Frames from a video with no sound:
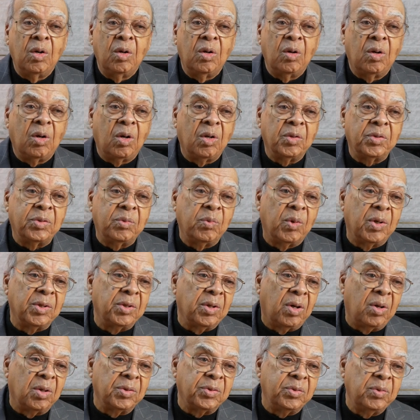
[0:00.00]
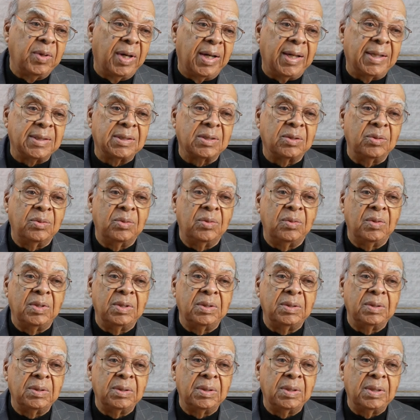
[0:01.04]
all, was all through high school
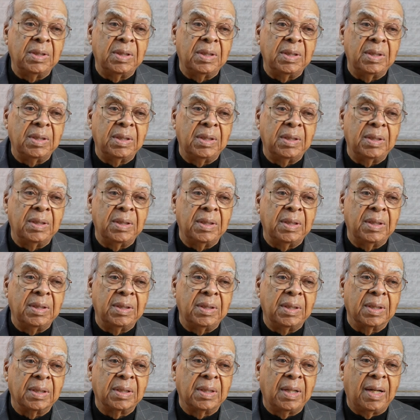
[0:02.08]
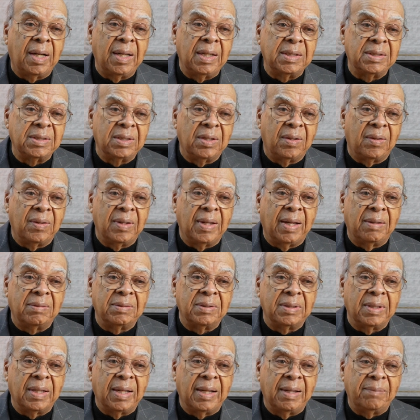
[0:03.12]
and, and, and uh, college and all. I,
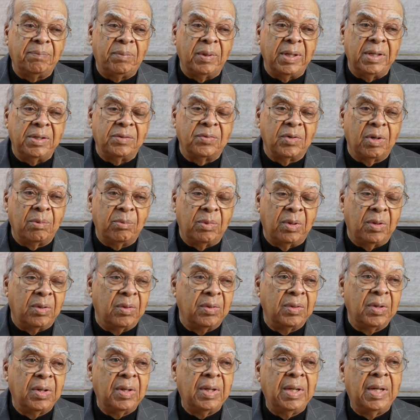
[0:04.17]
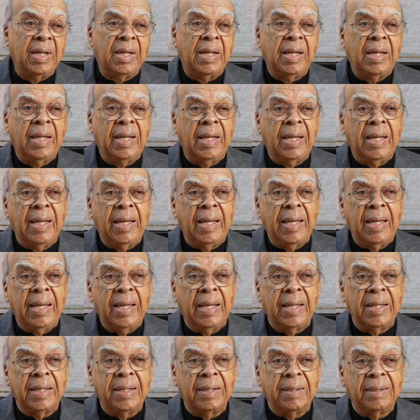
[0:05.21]
was, I played trombone.
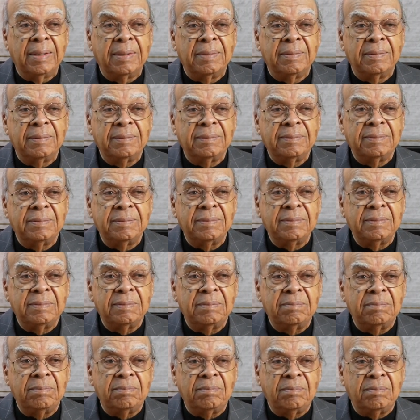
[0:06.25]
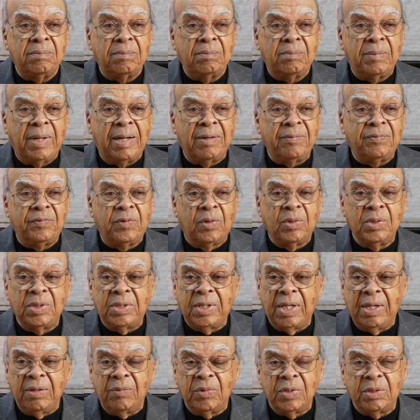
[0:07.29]
And uh, my
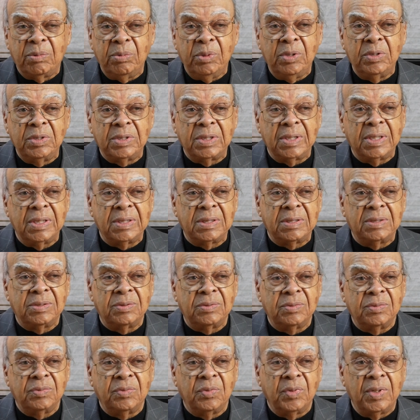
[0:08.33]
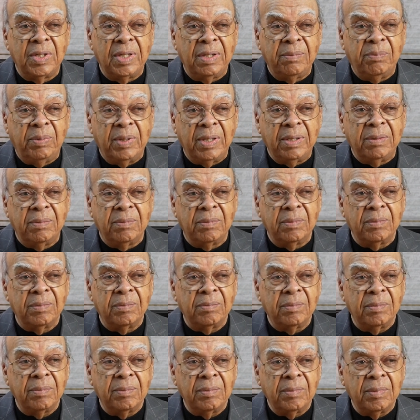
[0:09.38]
forte with music has really been,
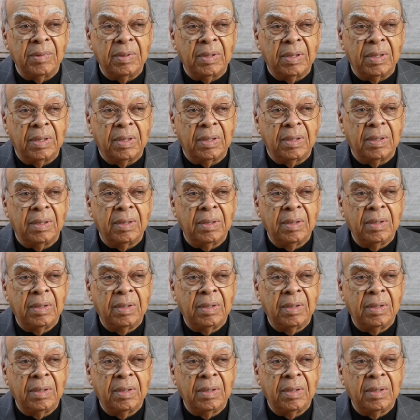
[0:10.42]
uh,